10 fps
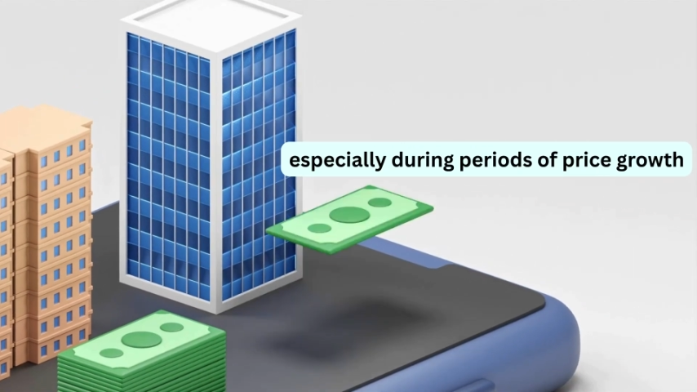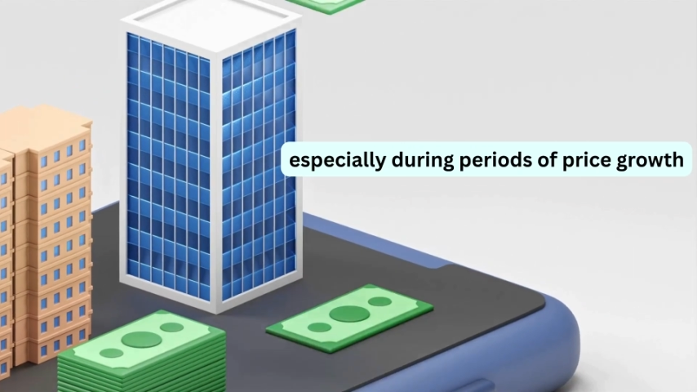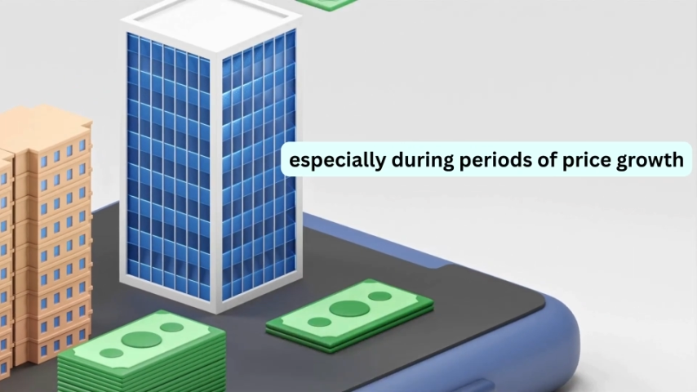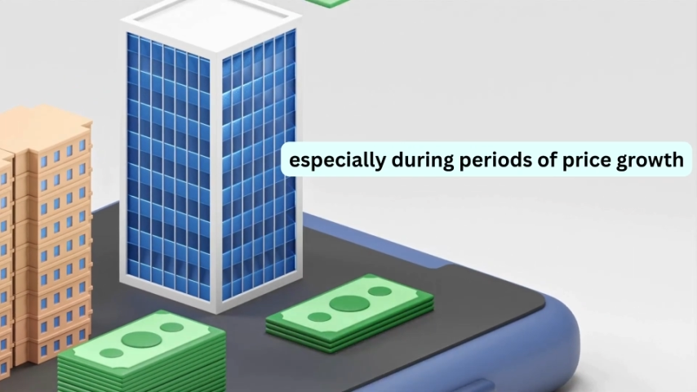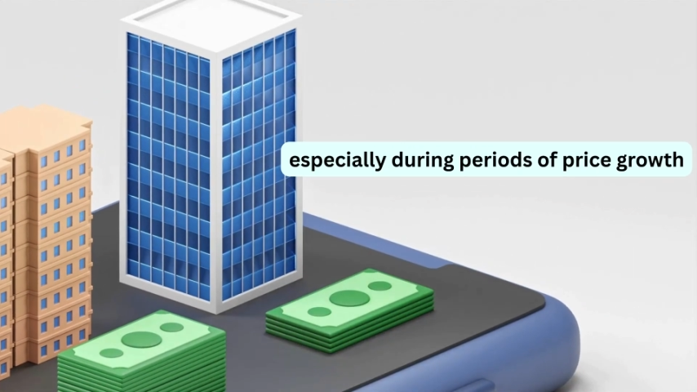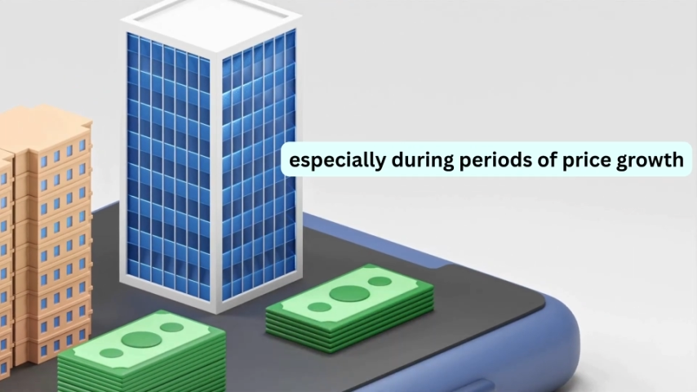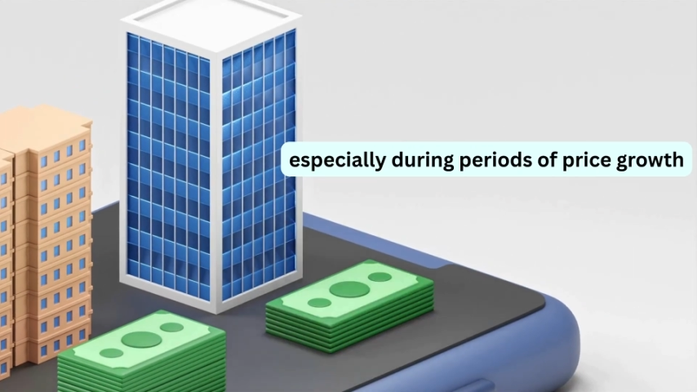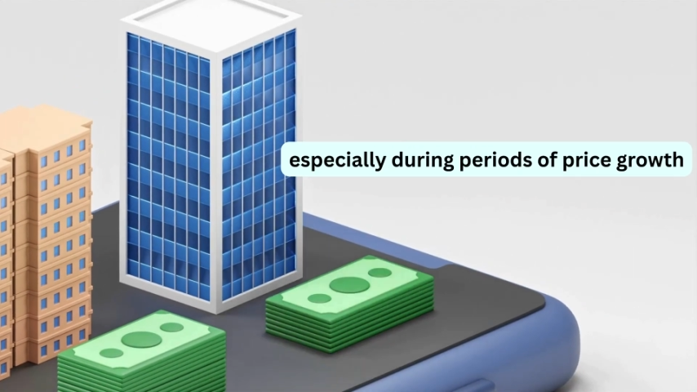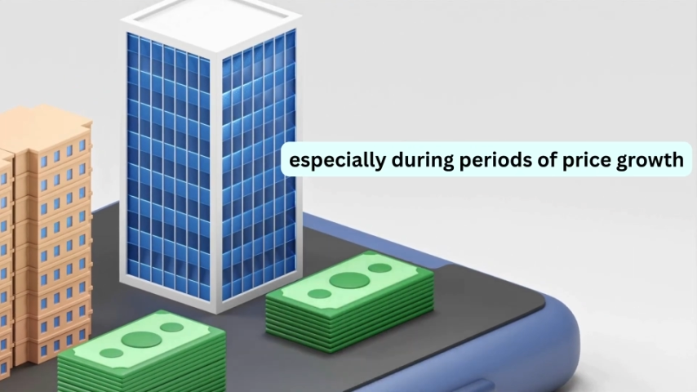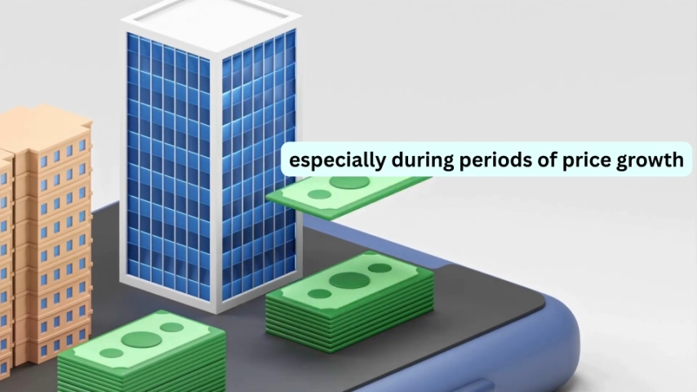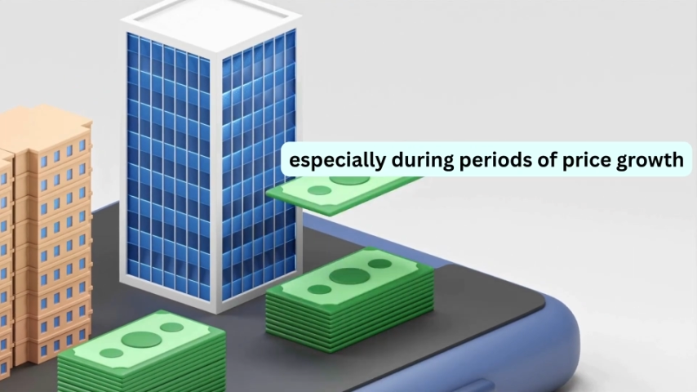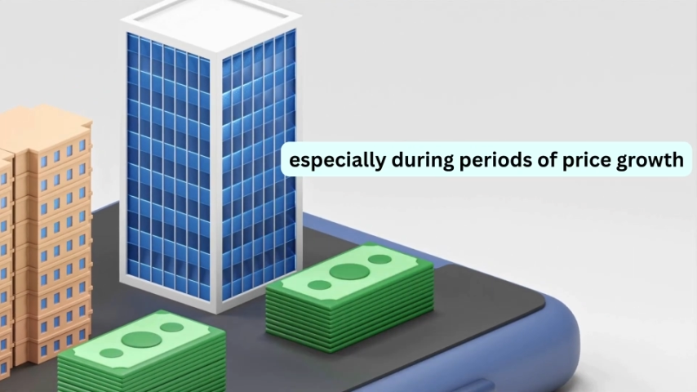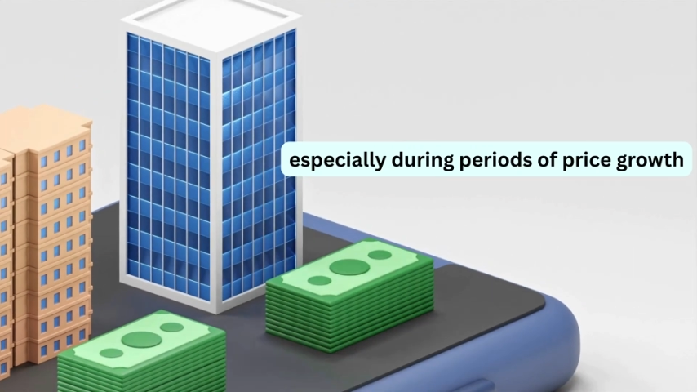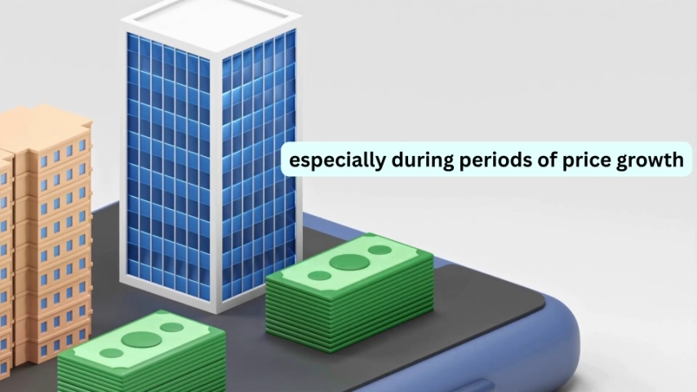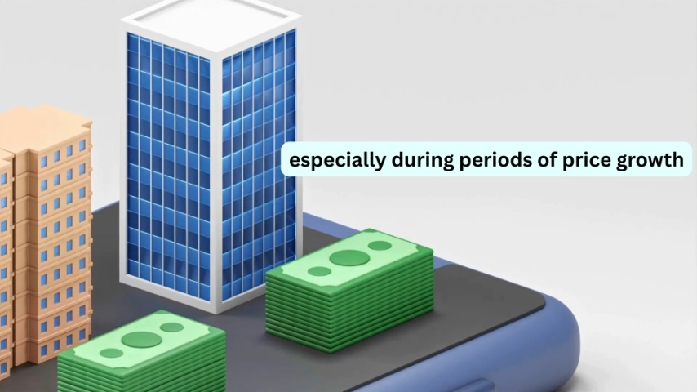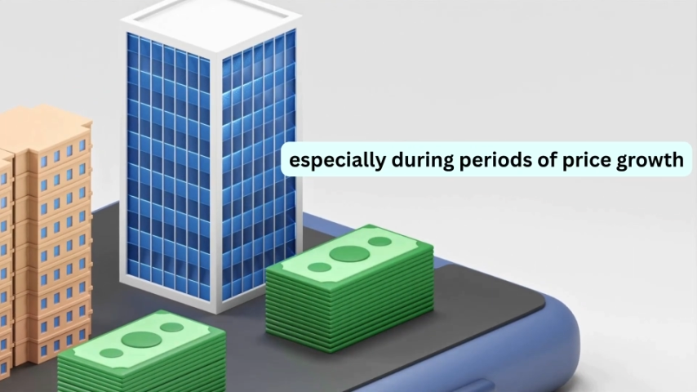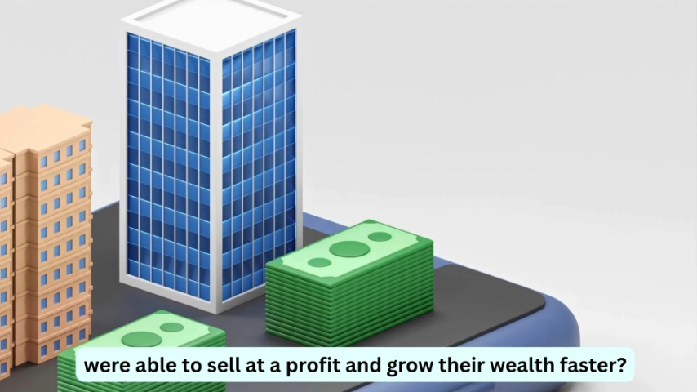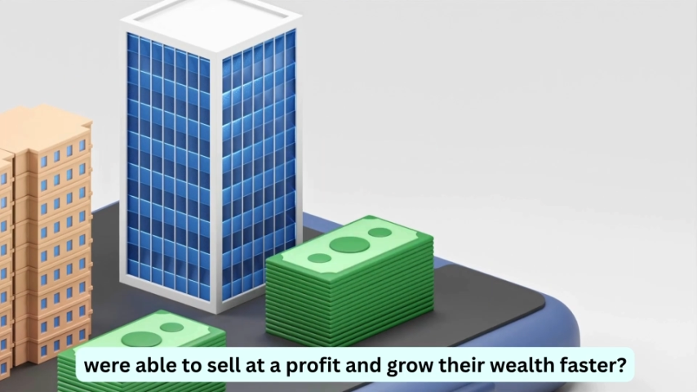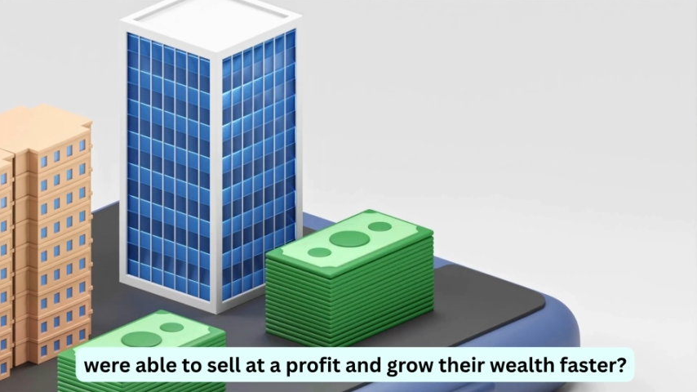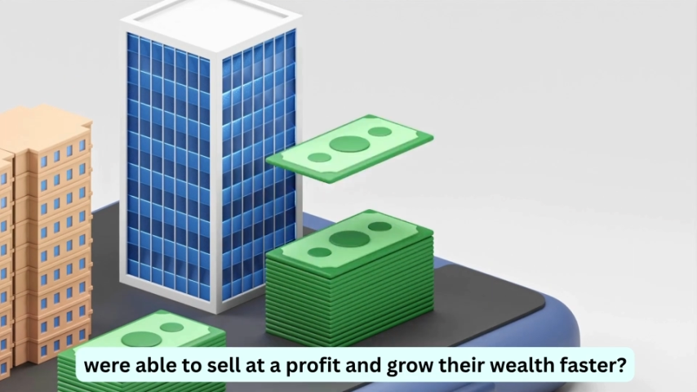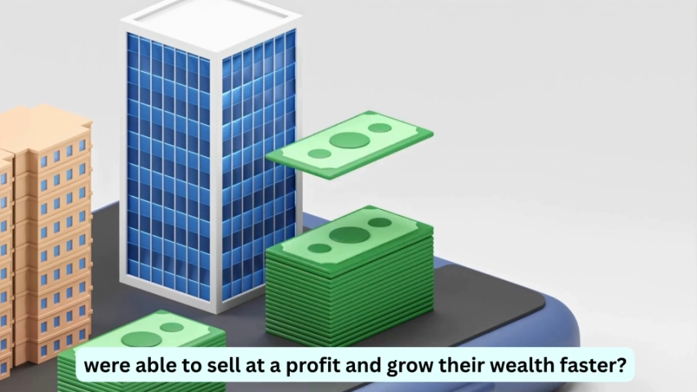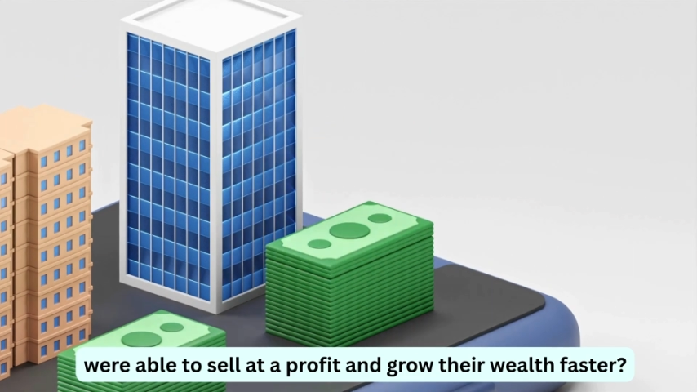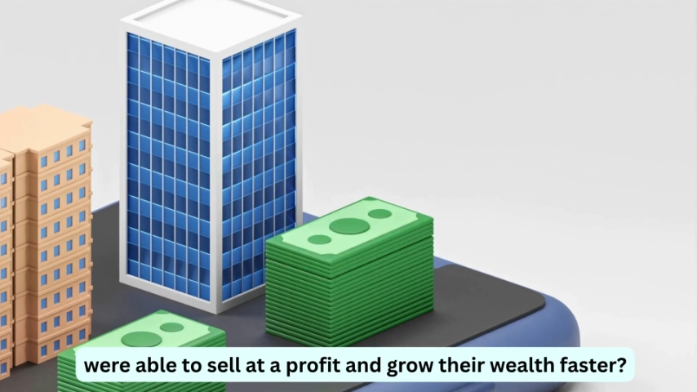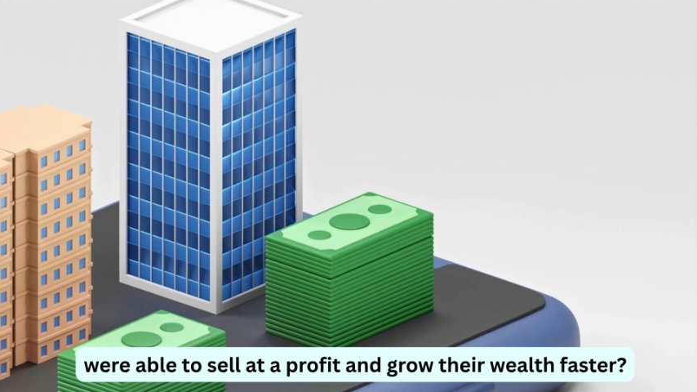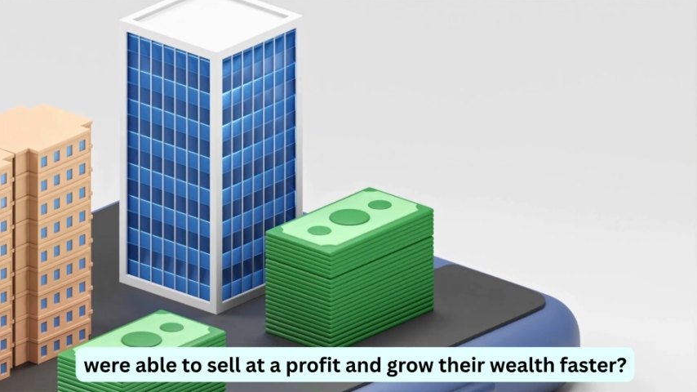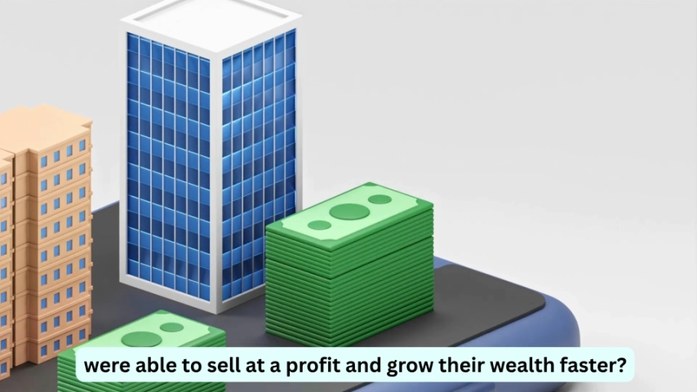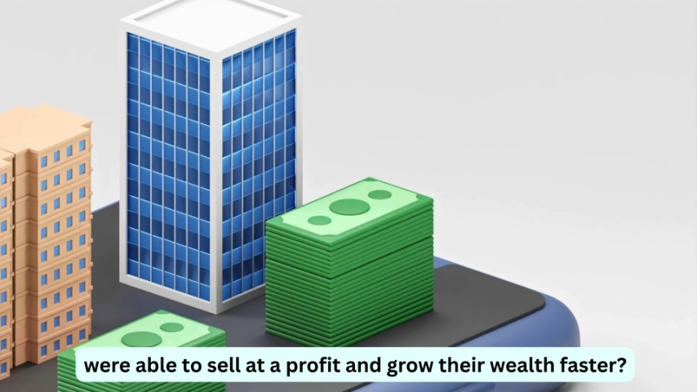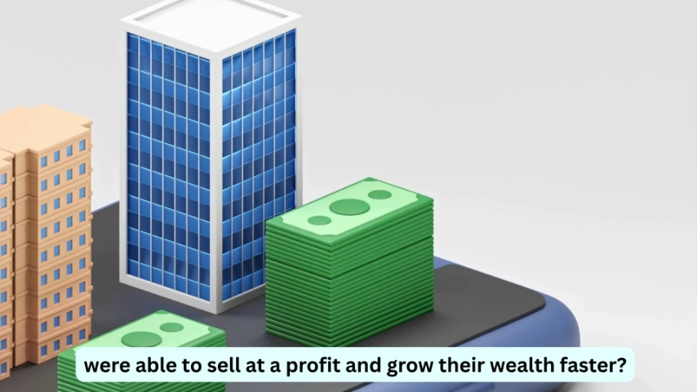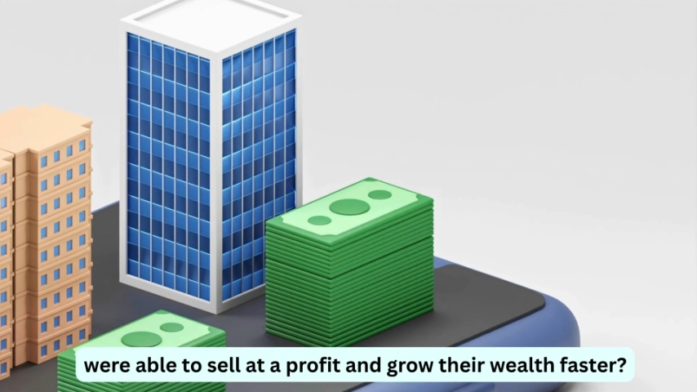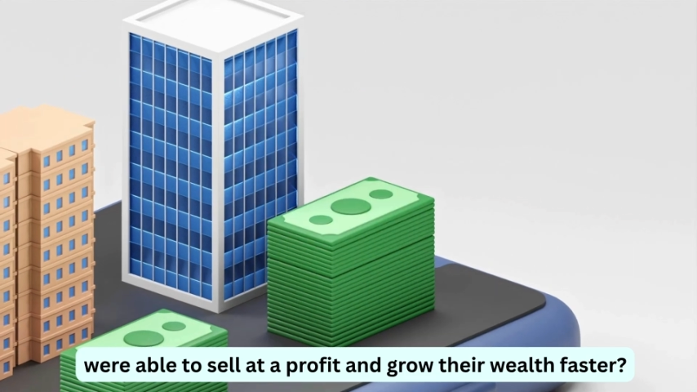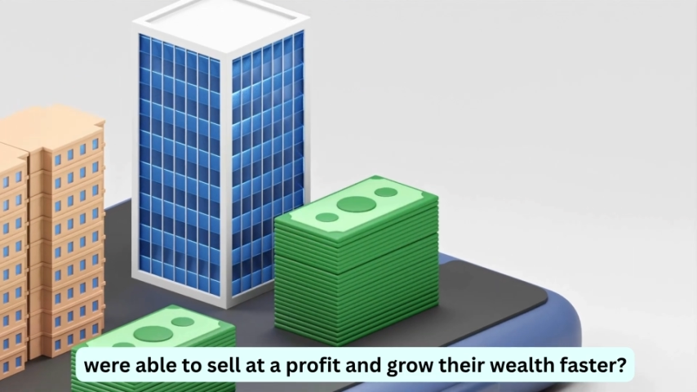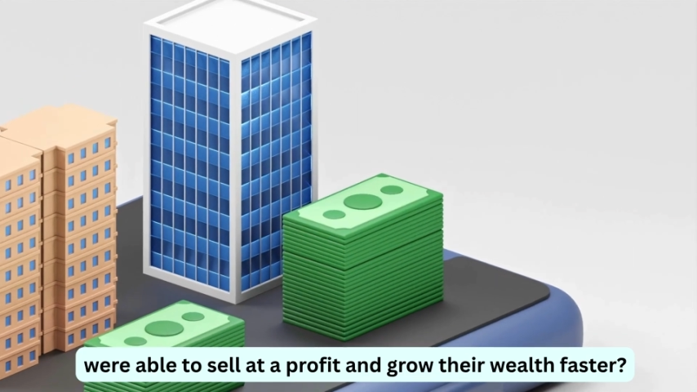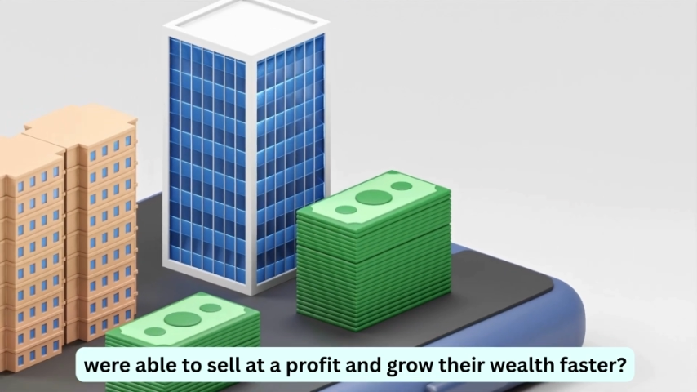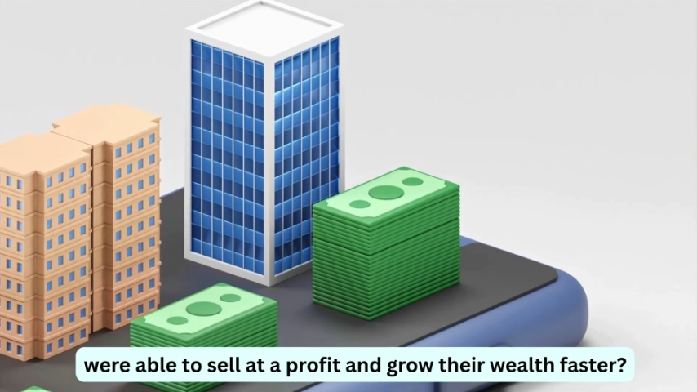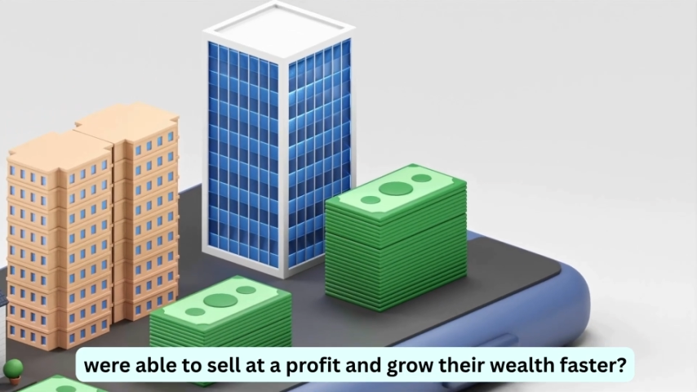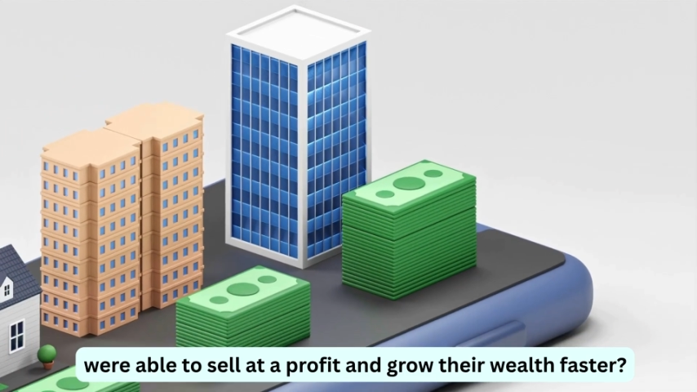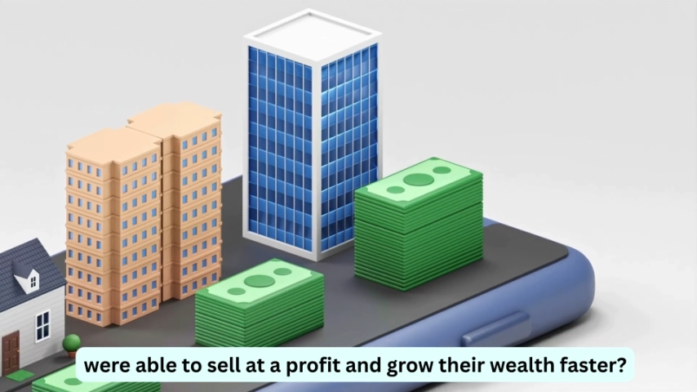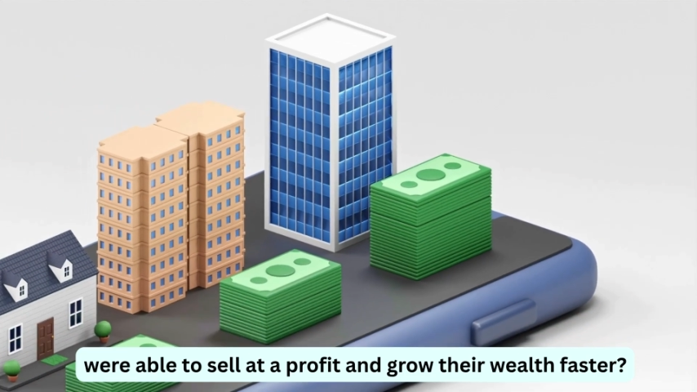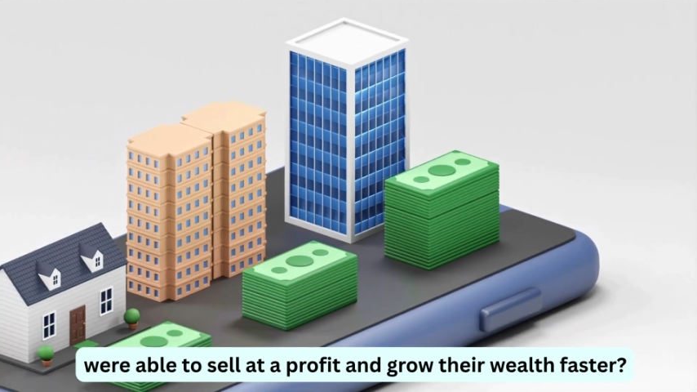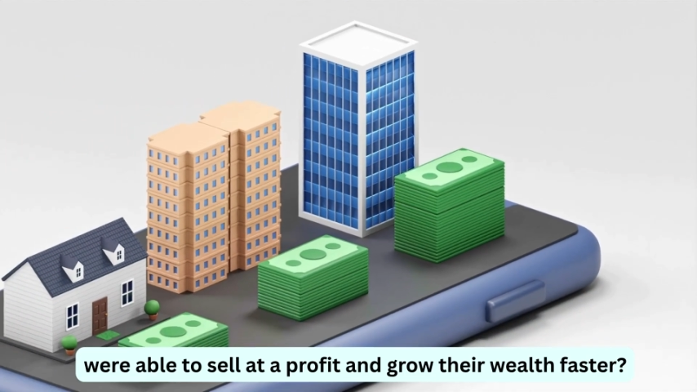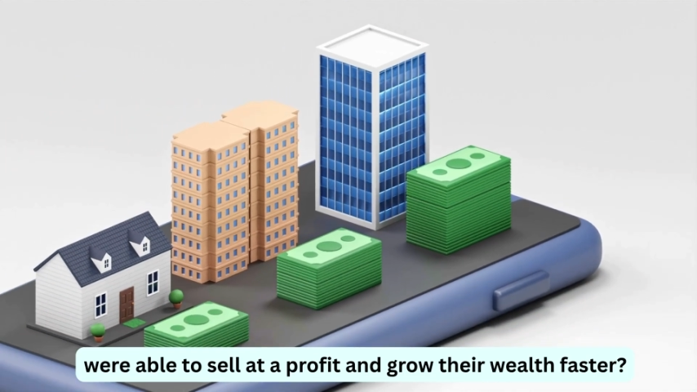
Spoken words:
No face is visible, so there are no lips to read.